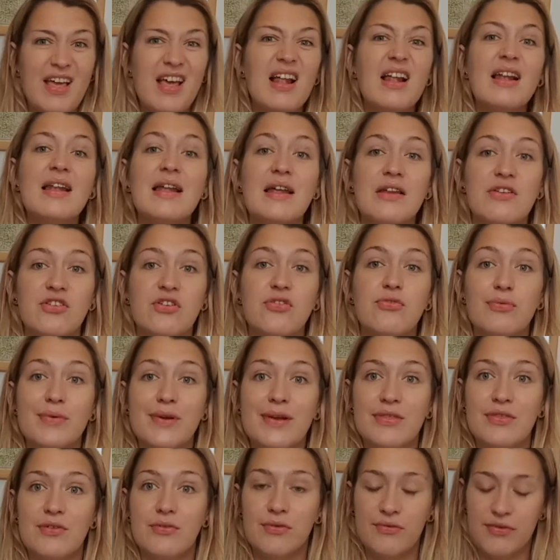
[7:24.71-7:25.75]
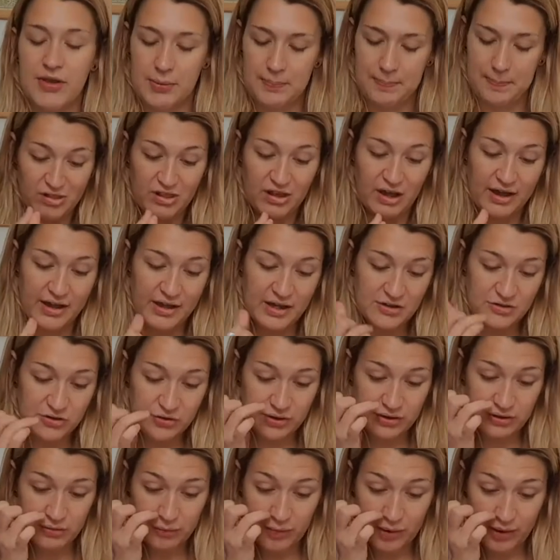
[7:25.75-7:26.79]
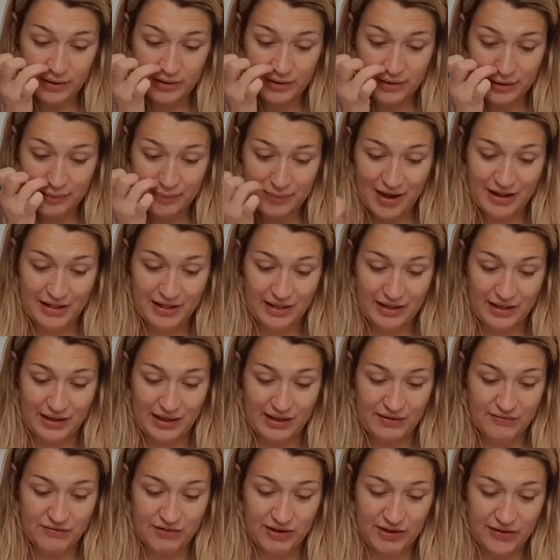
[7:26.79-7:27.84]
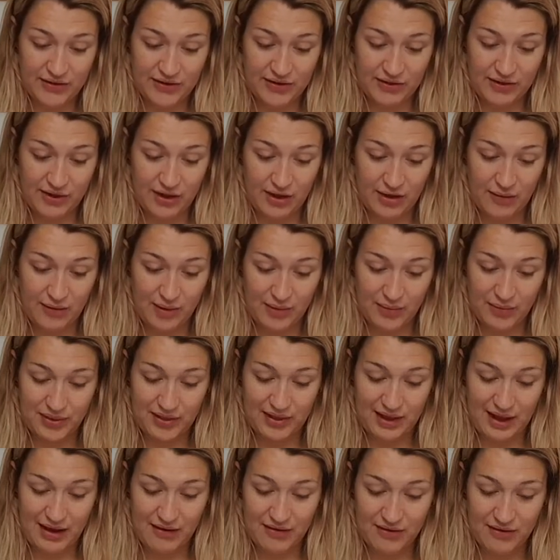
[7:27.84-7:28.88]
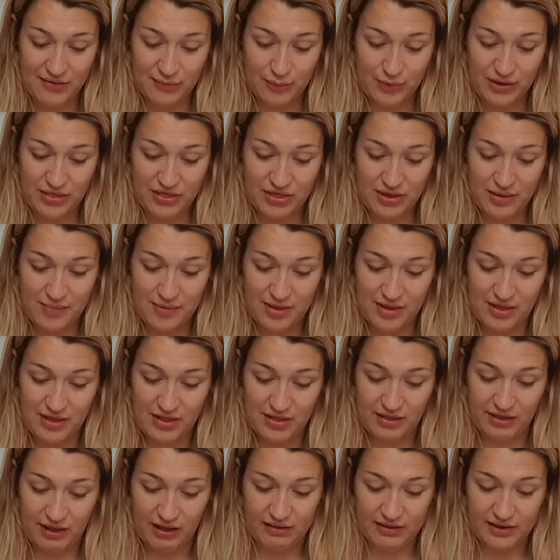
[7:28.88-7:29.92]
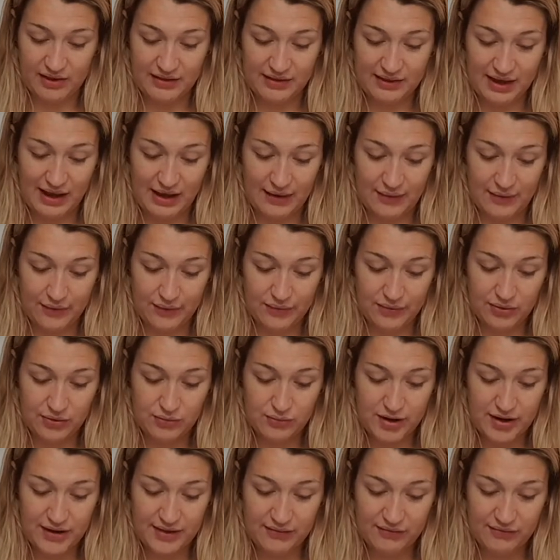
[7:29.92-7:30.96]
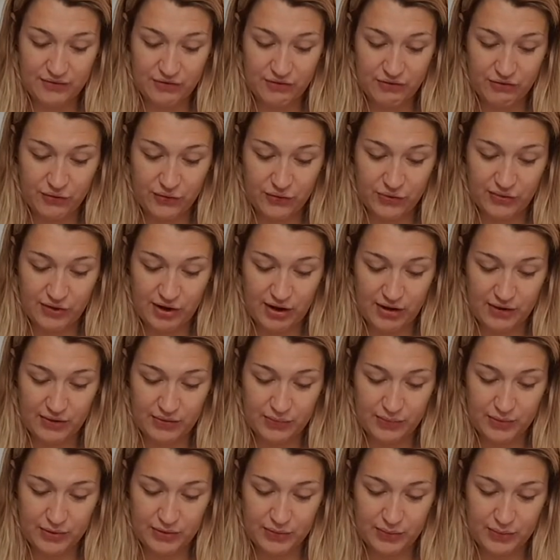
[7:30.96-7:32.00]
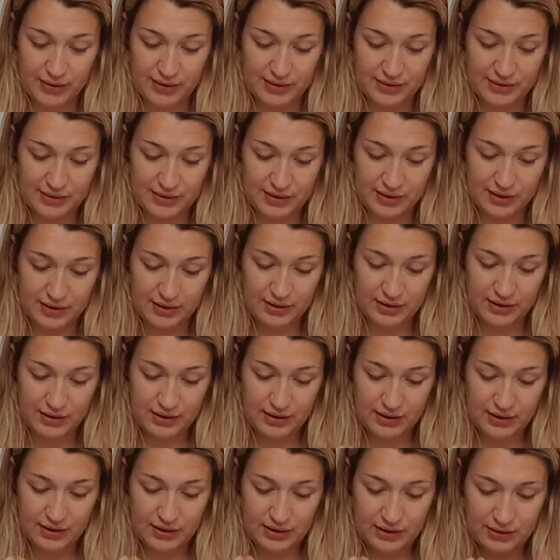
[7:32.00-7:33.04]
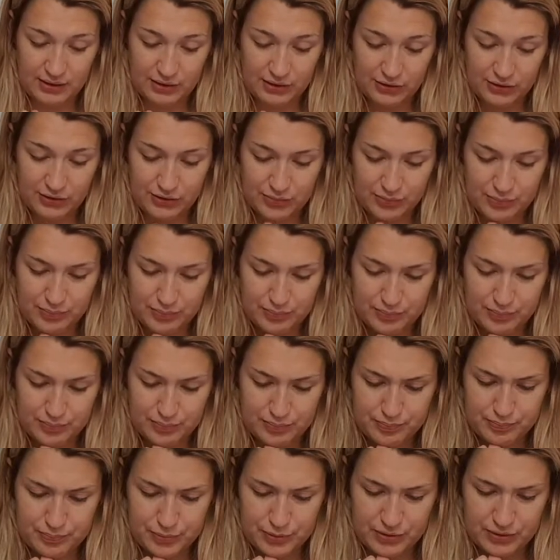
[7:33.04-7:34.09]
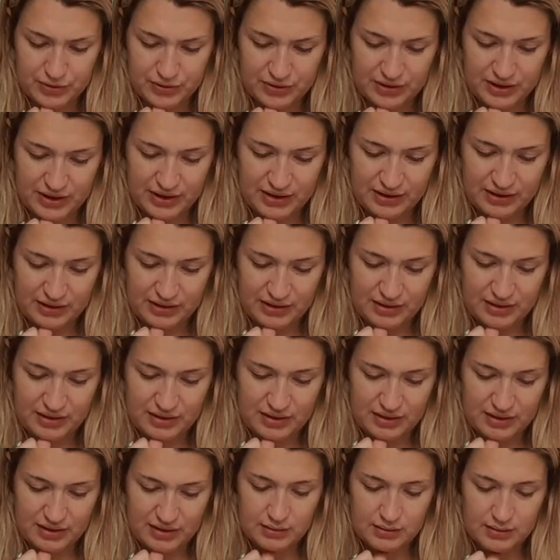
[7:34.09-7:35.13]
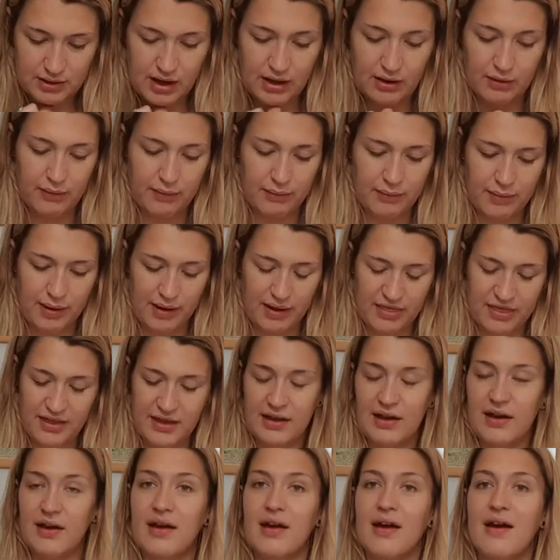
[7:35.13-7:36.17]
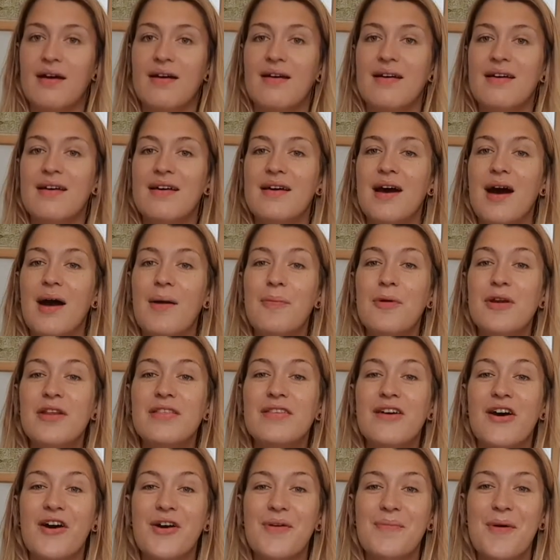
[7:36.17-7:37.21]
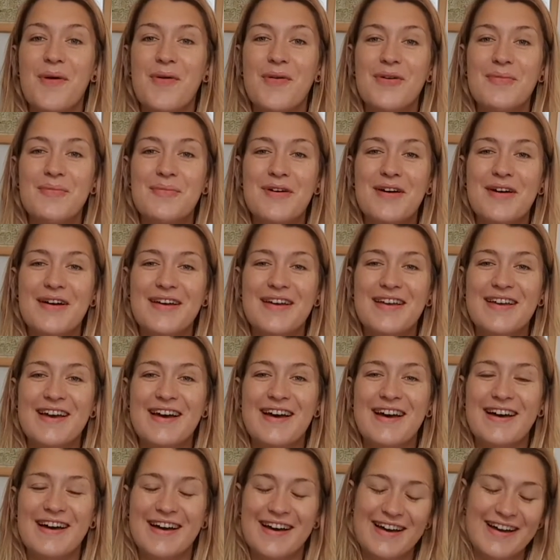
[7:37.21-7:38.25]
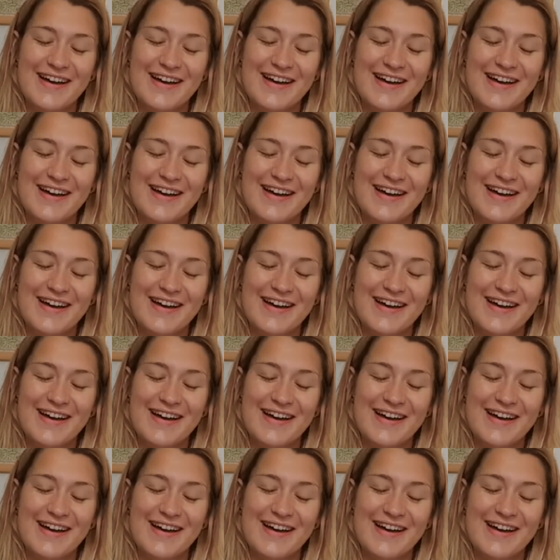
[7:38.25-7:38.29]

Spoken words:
Let's just read the review. I enjoyed the writing immensely and felt as though I was there with them at the Sussex house. The reason for 4 stars was quite a lookbook. Oh, I think I put a typo in my